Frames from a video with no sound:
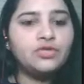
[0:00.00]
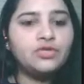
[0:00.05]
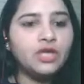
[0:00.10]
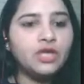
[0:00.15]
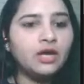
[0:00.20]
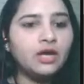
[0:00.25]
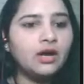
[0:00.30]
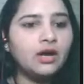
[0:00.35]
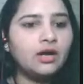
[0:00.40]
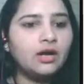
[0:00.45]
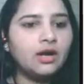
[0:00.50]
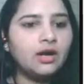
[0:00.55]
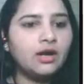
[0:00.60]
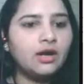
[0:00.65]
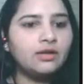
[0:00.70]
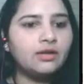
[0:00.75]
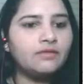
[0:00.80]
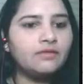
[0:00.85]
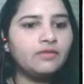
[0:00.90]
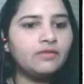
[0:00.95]
check our
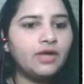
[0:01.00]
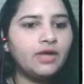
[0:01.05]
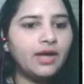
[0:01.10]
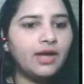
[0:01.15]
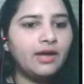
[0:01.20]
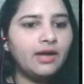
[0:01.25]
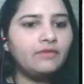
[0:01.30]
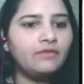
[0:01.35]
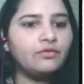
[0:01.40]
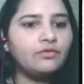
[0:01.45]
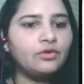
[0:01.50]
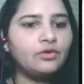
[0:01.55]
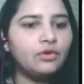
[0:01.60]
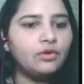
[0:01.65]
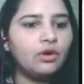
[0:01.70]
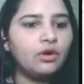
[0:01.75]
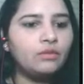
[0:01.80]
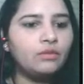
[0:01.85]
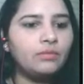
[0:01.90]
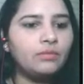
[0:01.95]
card that we have or
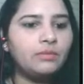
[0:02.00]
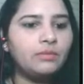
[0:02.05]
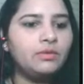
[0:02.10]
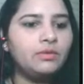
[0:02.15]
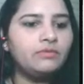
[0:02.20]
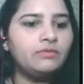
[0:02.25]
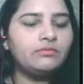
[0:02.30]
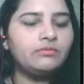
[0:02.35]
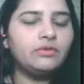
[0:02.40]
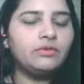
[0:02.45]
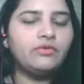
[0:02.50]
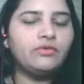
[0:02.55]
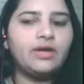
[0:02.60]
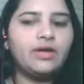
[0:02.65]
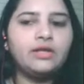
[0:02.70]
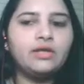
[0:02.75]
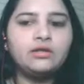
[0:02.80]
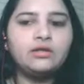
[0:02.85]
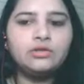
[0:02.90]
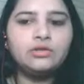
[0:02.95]
not. Maybe
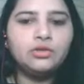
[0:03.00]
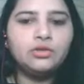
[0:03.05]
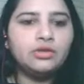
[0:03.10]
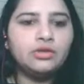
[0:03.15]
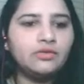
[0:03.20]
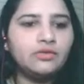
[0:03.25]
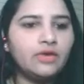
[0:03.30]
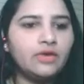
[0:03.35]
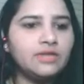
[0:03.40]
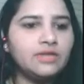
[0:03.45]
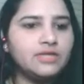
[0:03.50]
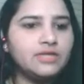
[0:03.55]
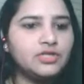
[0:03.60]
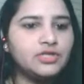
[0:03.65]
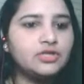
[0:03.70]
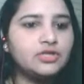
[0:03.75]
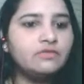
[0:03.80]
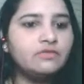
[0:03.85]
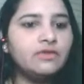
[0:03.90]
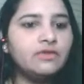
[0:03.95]
while doing the
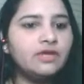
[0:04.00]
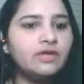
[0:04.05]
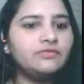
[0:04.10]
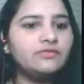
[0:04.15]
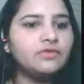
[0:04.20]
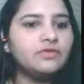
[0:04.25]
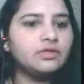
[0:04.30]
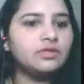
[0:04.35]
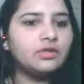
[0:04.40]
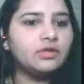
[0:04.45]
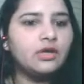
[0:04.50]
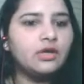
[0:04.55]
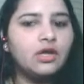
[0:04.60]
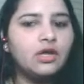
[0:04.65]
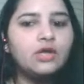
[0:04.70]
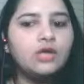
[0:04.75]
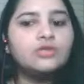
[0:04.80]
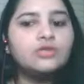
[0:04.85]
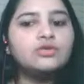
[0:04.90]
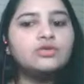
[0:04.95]
transaction, we left it.
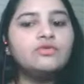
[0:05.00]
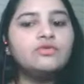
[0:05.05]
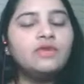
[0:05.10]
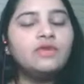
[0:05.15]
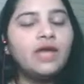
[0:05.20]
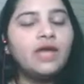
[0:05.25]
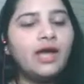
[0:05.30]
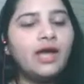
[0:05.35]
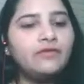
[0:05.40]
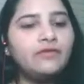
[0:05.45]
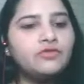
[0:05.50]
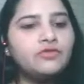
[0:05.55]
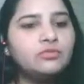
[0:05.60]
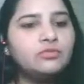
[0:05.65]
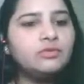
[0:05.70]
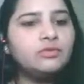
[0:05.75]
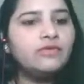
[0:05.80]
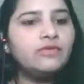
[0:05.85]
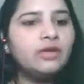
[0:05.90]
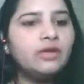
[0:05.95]
So we have
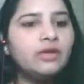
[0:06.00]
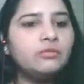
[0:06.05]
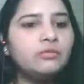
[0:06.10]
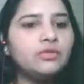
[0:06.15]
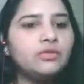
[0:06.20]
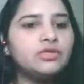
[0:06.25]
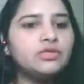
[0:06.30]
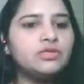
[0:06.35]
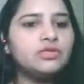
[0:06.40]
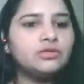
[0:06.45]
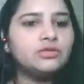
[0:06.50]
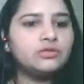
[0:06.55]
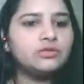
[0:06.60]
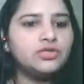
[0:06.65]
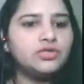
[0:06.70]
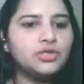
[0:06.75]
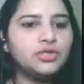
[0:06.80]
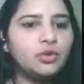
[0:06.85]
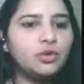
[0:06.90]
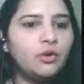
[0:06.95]
to be very much
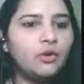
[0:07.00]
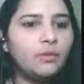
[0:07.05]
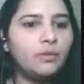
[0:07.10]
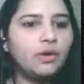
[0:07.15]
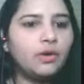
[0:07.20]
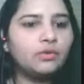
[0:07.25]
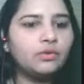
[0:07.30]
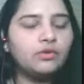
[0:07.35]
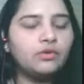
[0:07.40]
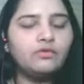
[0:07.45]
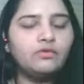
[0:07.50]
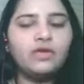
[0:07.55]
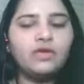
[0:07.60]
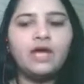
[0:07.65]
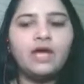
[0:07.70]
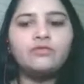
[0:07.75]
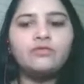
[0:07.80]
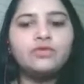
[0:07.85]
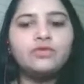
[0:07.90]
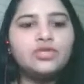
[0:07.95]
sure about it. We
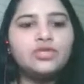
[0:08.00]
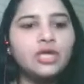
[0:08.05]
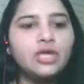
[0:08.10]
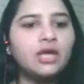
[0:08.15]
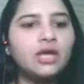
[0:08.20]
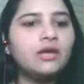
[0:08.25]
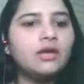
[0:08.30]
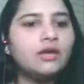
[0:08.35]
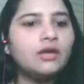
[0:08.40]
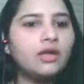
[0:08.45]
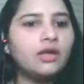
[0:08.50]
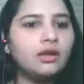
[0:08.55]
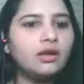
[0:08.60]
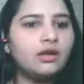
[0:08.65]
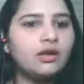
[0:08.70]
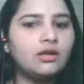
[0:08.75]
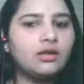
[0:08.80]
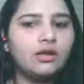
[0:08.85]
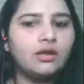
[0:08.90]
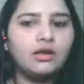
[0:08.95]
have to check it again
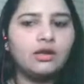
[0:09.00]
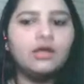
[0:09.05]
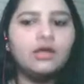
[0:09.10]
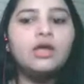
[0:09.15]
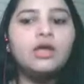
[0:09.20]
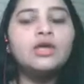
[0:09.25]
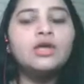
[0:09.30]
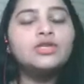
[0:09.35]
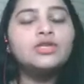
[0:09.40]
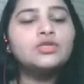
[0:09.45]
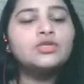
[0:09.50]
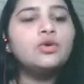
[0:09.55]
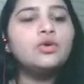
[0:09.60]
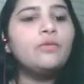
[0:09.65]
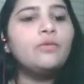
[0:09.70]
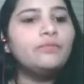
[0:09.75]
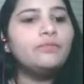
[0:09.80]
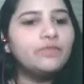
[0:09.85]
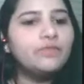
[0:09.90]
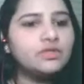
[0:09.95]
and again.
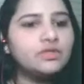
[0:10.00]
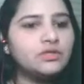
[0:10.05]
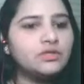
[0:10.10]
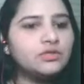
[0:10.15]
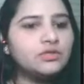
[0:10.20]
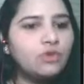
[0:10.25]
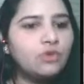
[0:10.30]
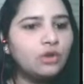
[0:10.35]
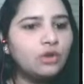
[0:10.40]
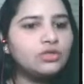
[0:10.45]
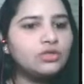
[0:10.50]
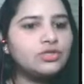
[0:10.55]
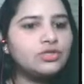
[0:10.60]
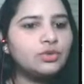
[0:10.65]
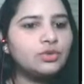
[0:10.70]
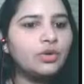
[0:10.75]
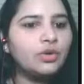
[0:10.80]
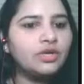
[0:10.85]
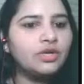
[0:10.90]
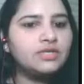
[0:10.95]
So this is
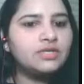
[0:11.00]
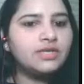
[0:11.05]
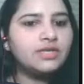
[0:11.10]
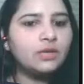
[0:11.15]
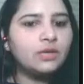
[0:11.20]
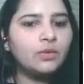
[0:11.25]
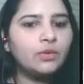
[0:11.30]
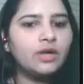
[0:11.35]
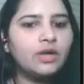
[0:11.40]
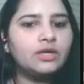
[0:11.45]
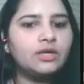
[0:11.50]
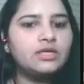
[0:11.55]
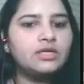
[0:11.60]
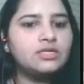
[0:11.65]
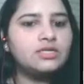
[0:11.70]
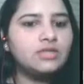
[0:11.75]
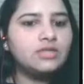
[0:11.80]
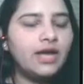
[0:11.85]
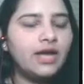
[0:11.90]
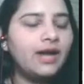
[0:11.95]
also a
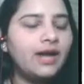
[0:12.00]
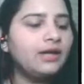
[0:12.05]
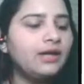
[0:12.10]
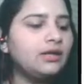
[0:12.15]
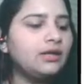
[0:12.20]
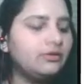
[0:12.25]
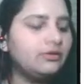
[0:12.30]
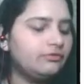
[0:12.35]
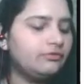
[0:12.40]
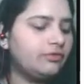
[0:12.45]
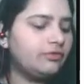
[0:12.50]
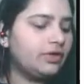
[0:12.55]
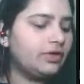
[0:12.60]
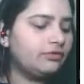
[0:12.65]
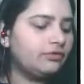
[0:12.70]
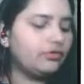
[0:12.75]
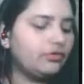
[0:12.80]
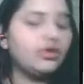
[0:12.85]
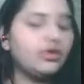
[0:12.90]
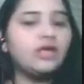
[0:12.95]
disadvantage that if
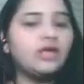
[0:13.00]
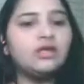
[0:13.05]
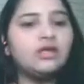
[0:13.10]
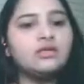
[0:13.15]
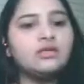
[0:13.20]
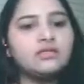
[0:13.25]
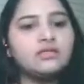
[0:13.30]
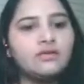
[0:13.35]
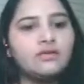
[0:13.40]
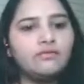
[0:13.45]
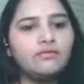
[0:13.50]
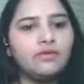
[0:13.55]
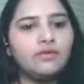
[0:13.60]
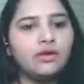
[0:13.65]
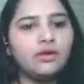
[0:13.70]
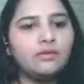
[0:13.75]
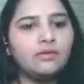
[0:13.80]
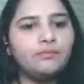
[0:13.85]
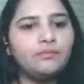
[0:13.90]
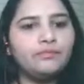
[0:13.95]
we forget it
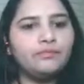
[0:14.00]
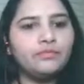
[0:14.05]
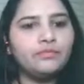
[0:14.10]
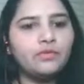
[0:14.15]
somewhere,